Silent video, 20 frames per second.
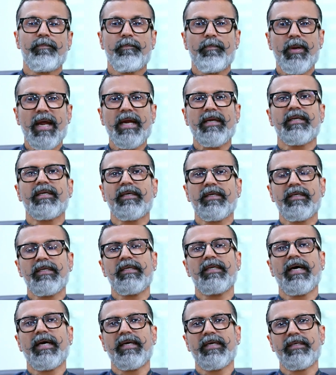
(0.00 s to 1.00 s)
practical
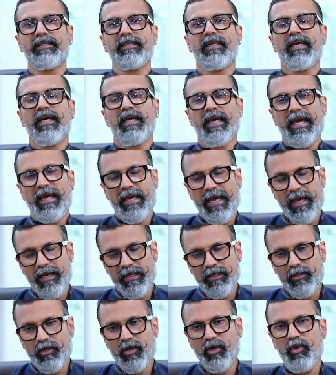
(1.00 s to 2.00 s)
diet,
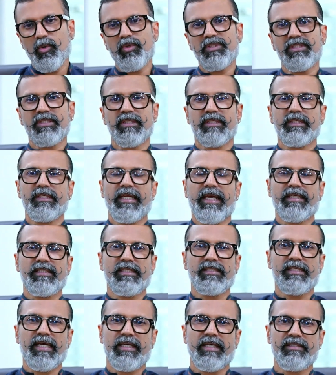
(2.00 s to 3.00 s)
include certain
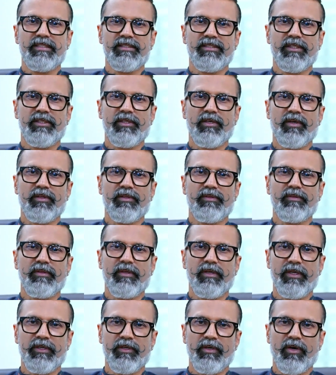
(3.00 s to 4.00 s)
exercises in your
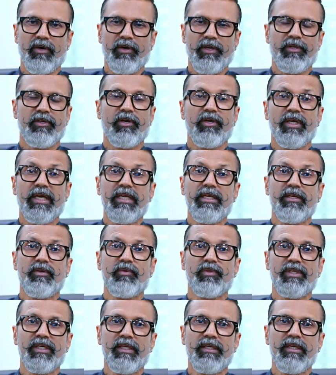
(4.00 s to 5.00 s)
daily
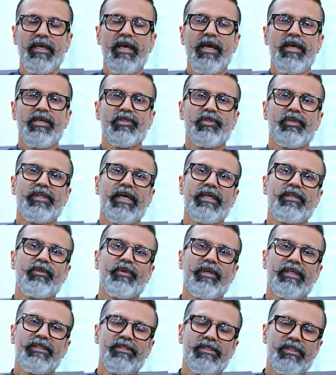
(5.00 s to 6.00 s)
routine, so that you
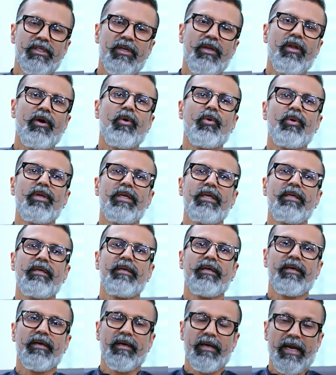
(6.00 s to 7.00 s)
can
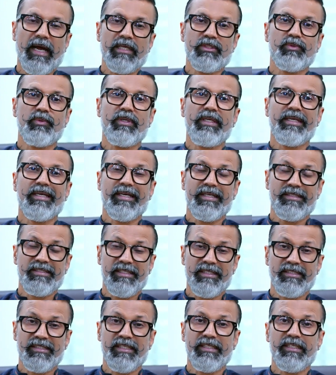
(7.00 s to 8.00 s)
slowly, gradually,
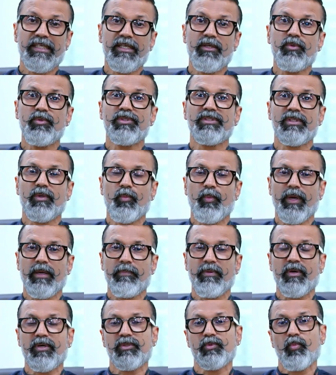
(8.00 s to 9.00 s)
consistently lose some weight.
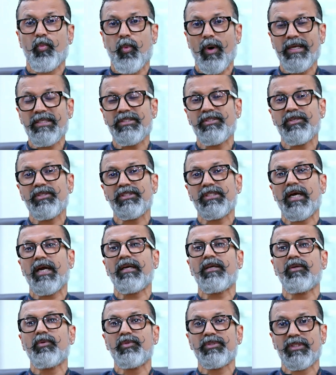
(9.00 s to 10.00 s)
Because once you
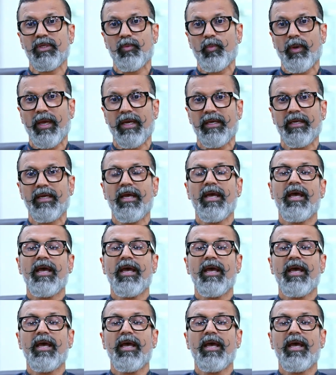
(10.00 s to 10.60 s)
start losing weight,